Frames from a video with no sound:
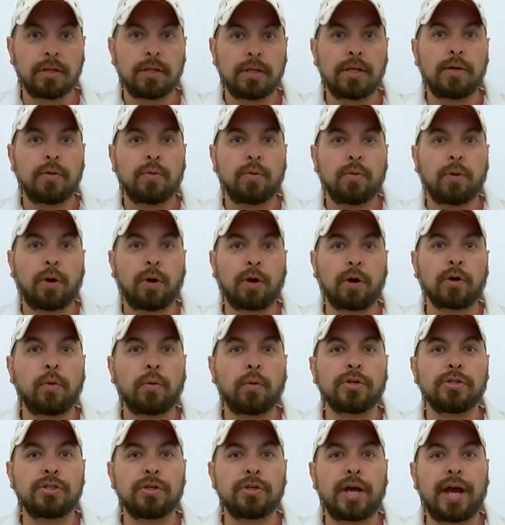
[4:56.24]
are going
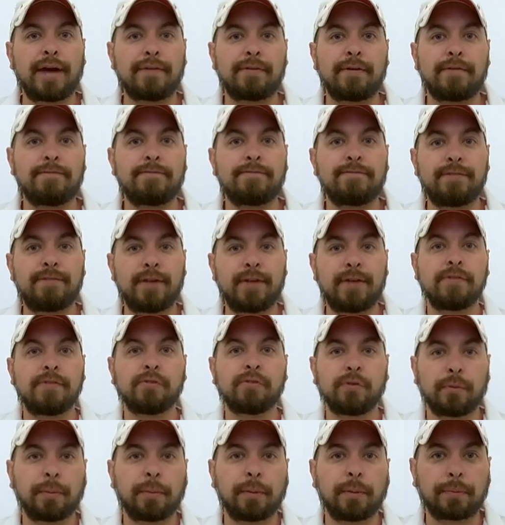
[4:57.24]
to have a
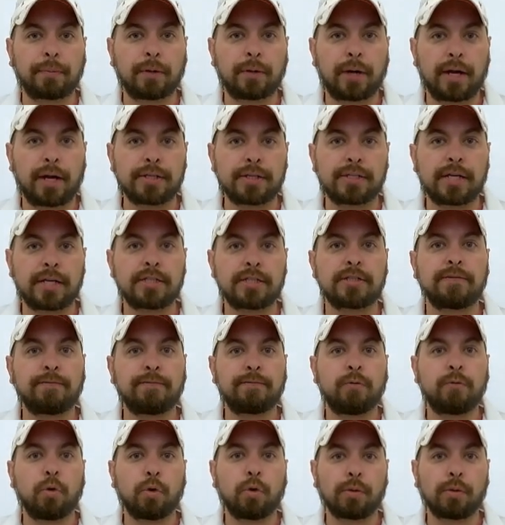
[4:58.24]
favorable process to
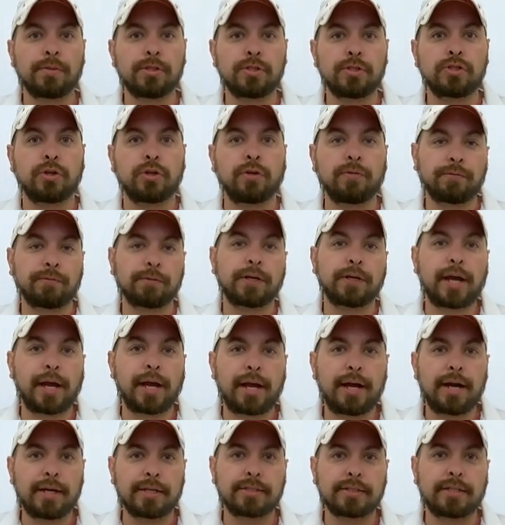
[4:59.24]
form sulfur
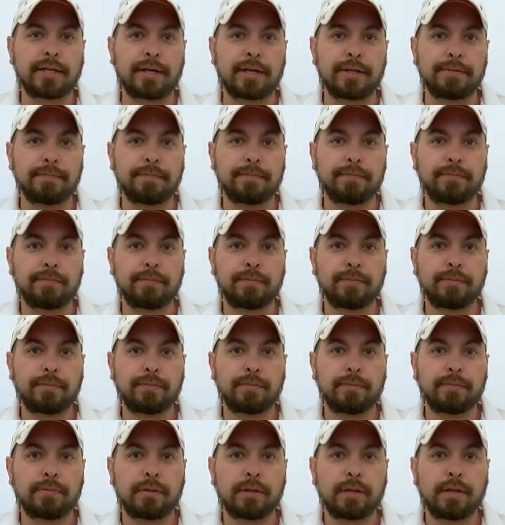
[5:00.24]
dioxide.
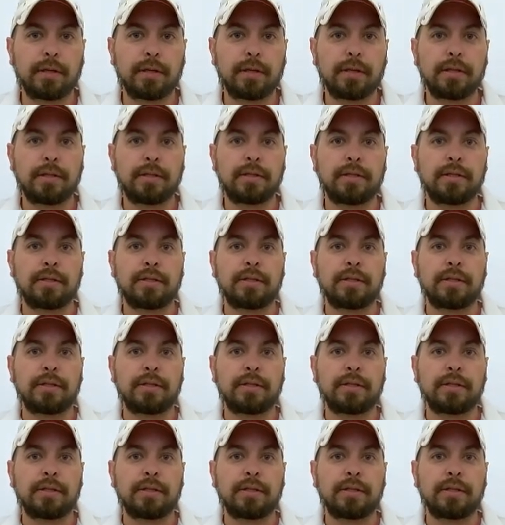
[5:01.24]
The